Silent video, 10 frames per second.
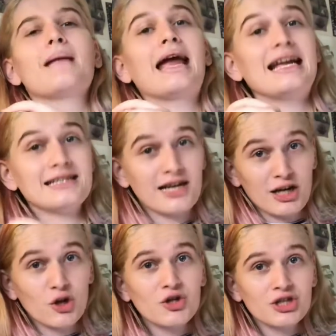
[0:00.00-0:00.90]
it's gonna
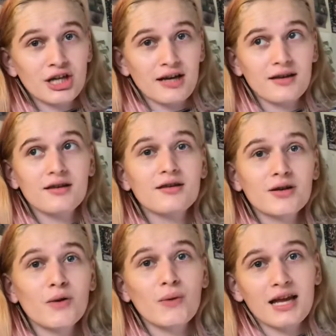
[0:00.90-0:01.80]
look shit
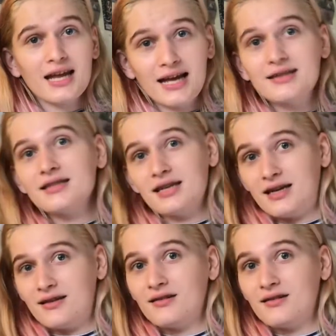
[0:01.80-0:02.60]
when it gets here,